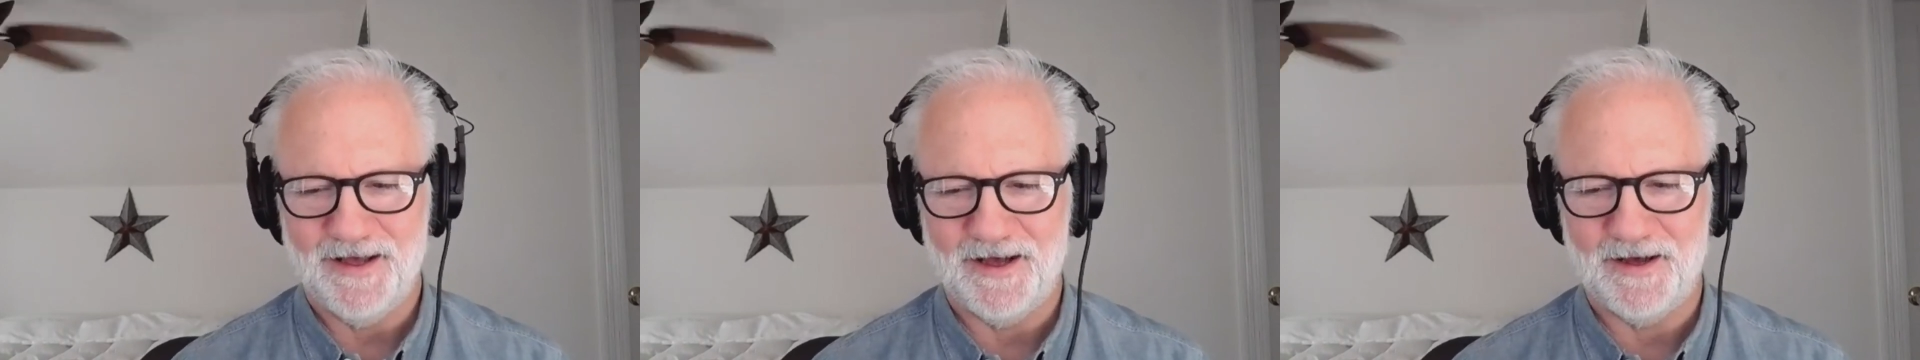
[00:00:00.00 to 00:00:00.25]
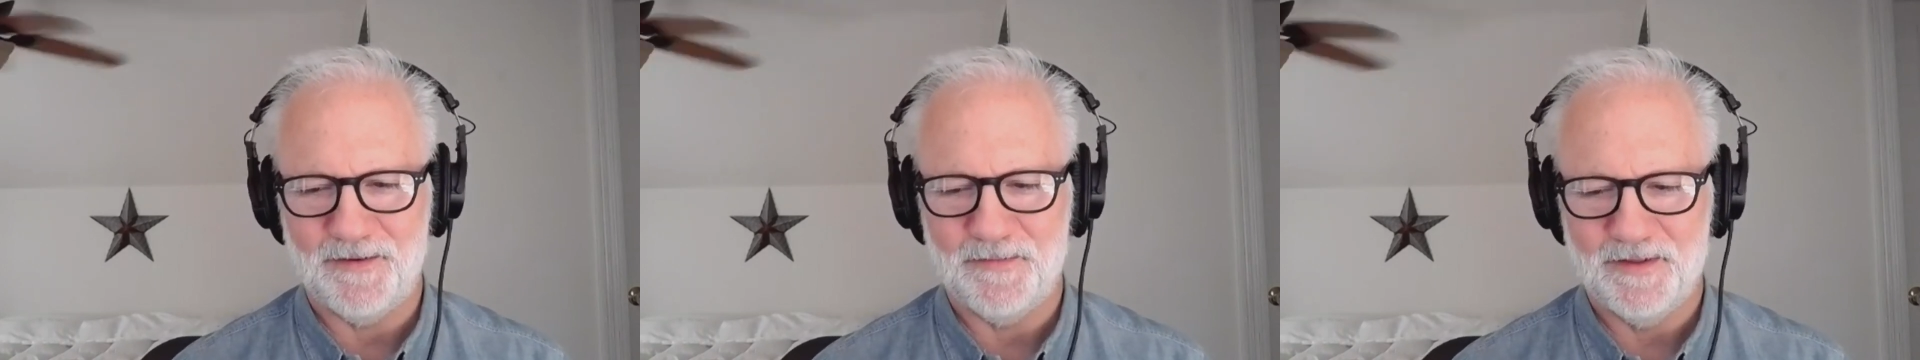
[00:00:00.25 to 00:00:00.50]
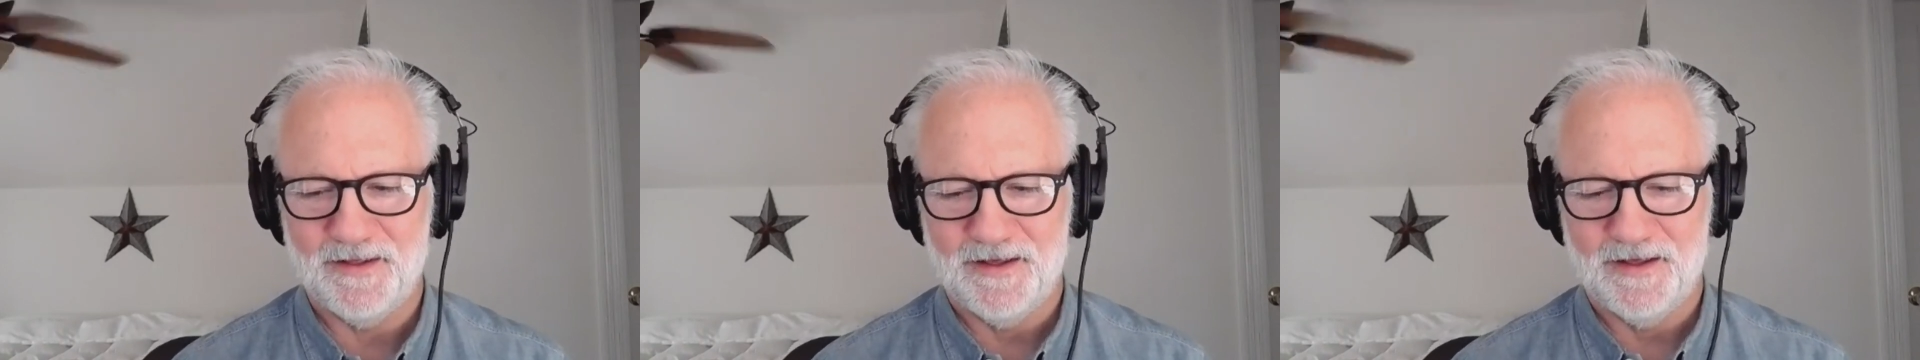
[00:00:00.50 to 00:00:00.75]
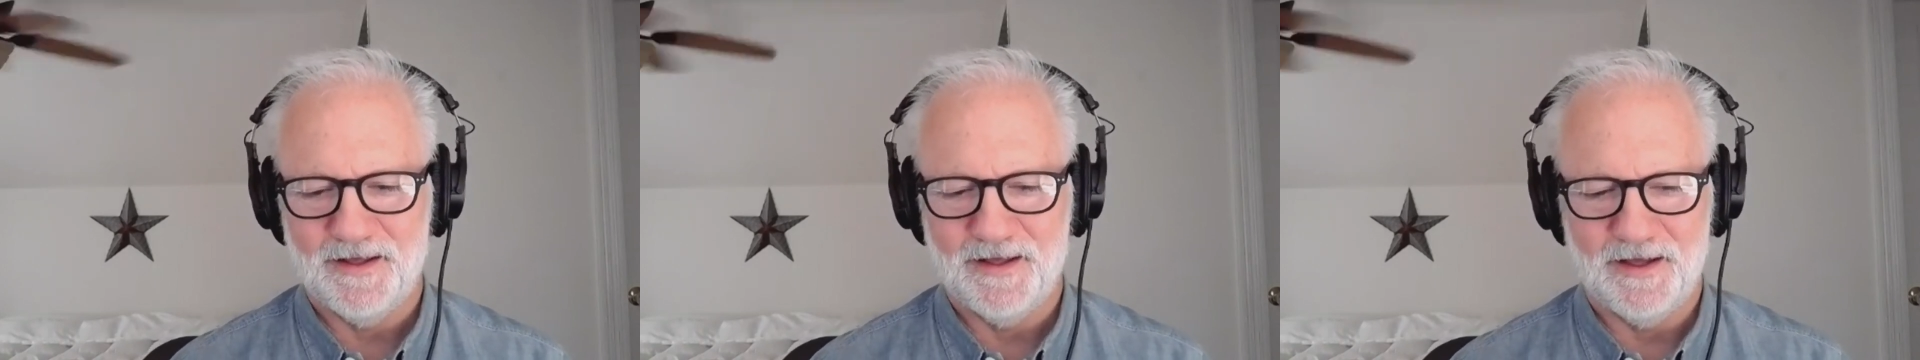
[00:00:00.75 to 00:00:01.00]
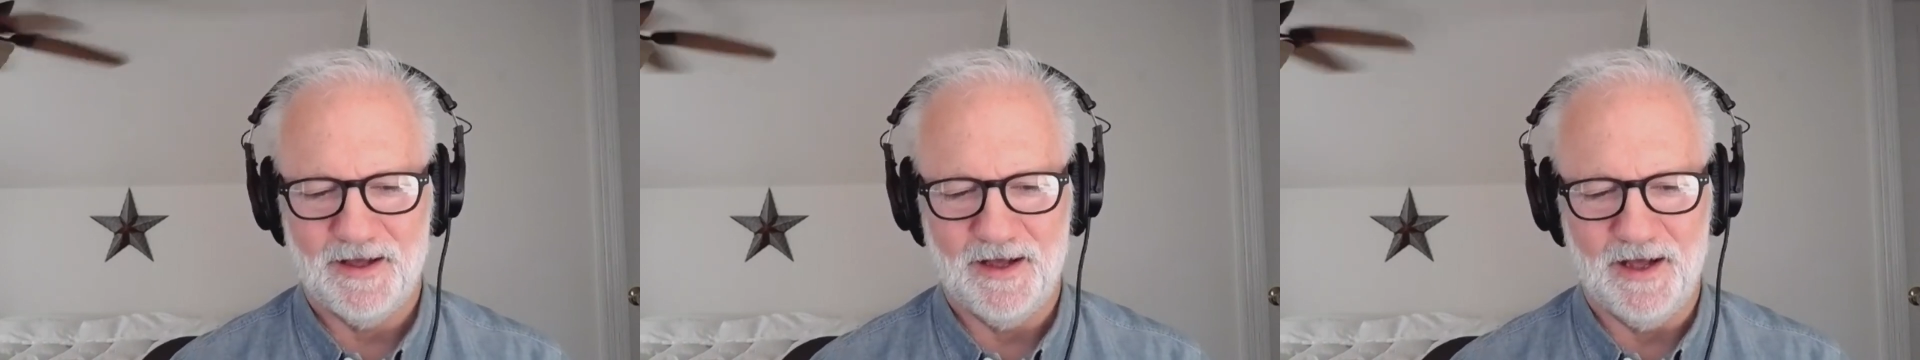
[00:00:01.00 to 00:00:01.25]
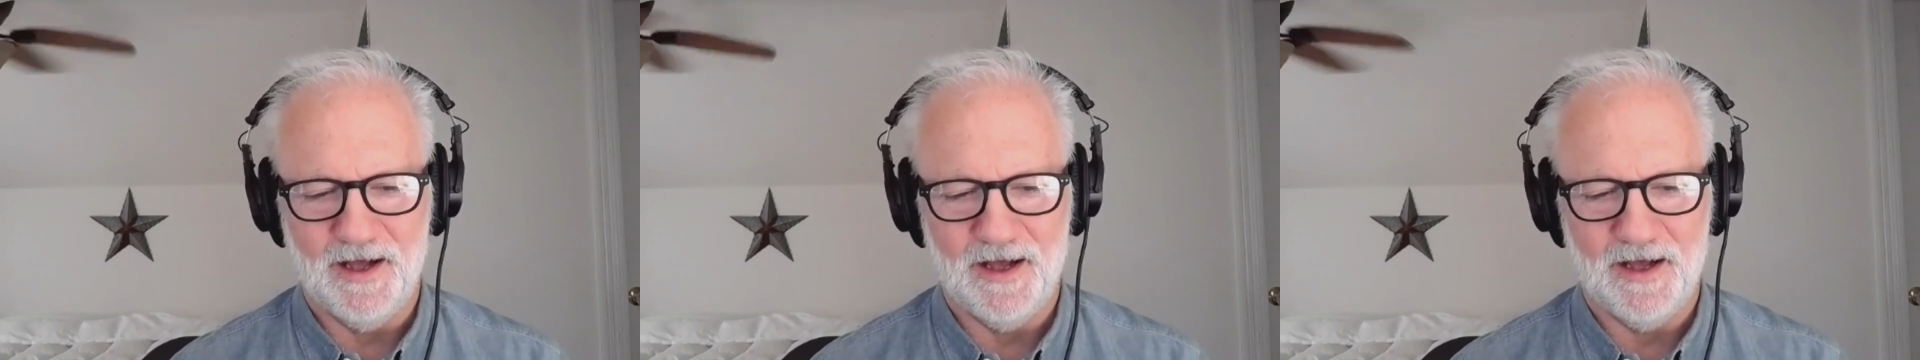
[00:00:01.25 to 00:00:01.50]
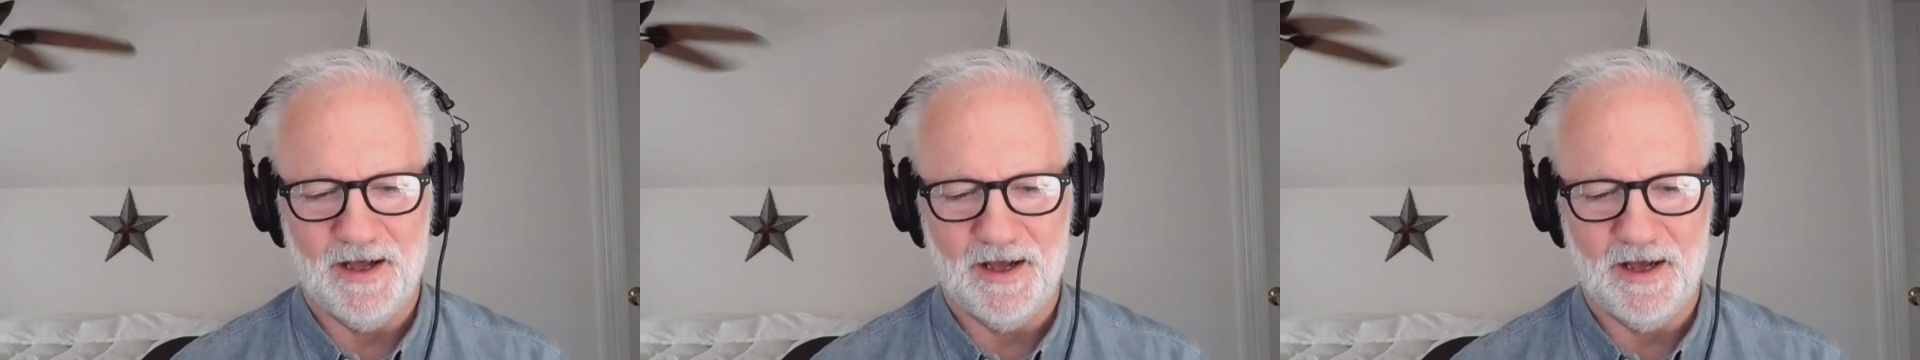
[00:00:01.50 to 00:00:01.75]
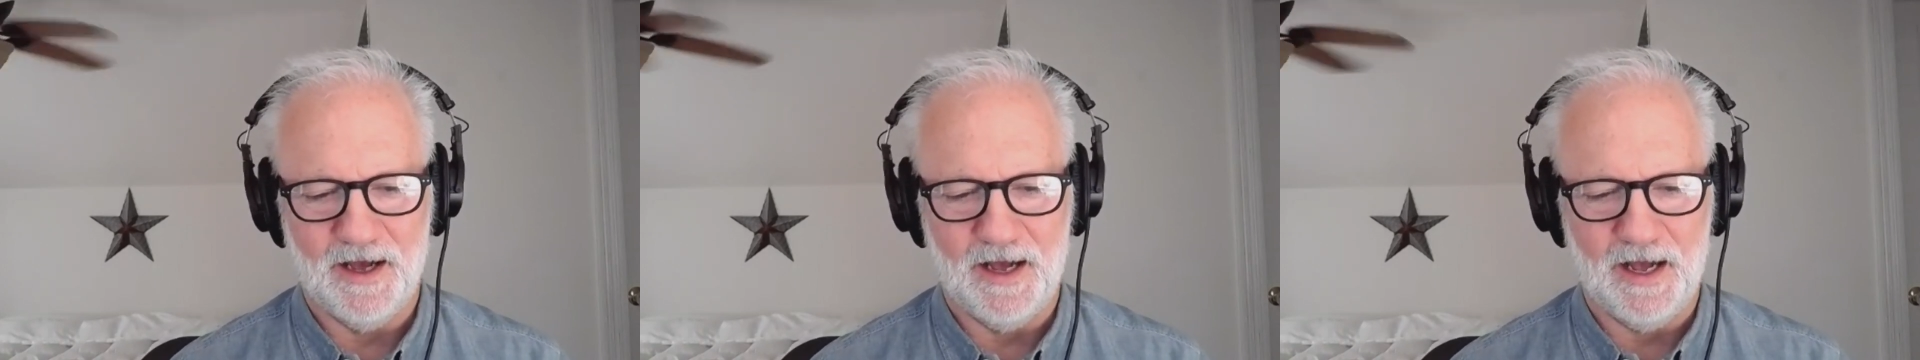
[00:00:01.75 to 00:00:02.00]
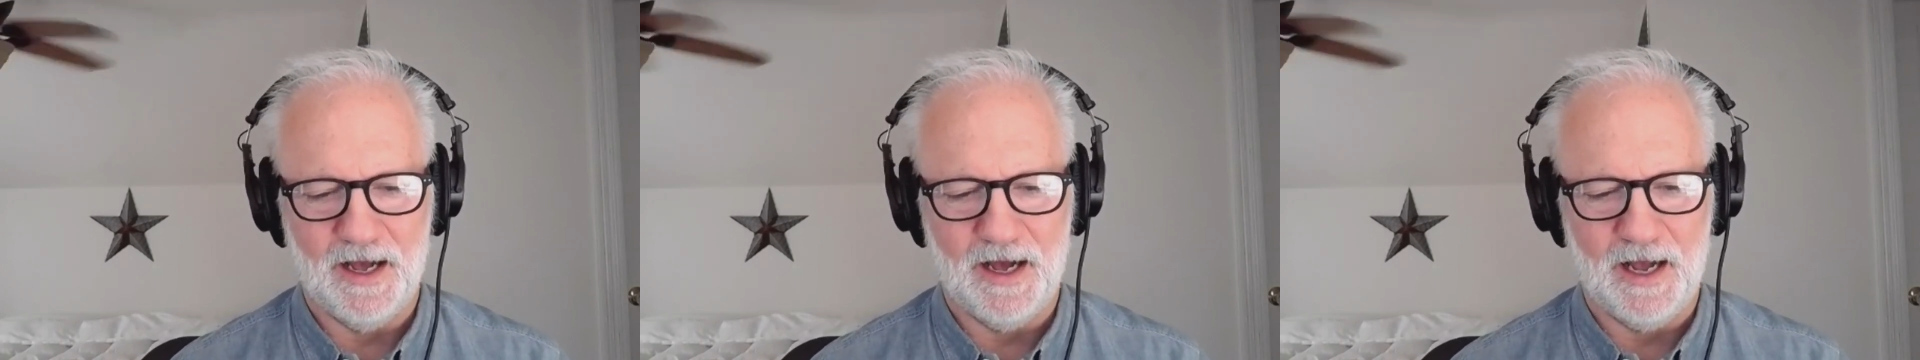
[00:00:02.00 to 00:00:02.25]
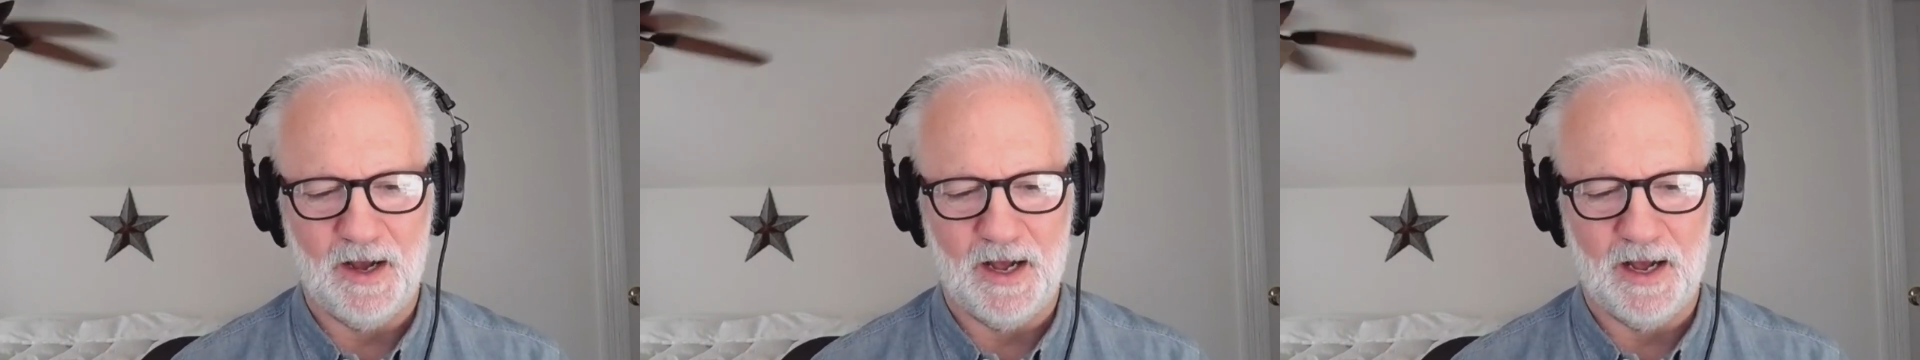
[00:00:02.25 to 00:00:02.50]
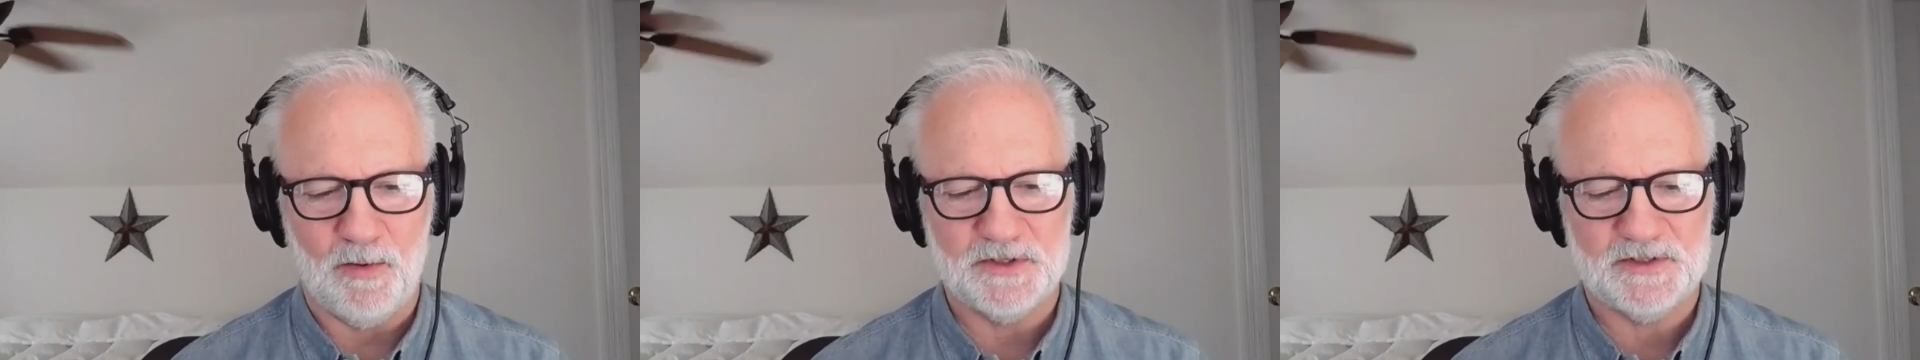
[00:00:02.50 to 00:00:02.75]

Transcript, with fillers: I